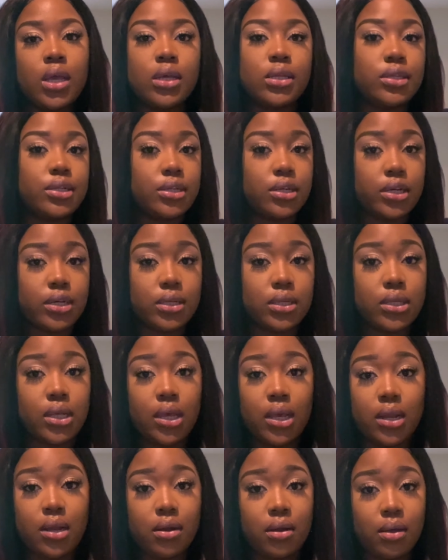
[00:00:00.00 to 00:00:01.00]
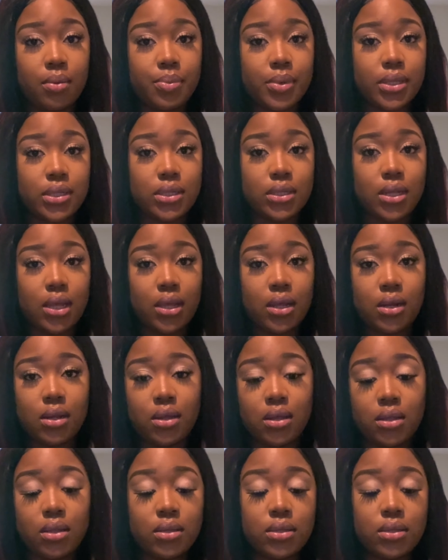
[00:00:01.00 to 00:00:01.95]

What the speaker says: just heat it up instead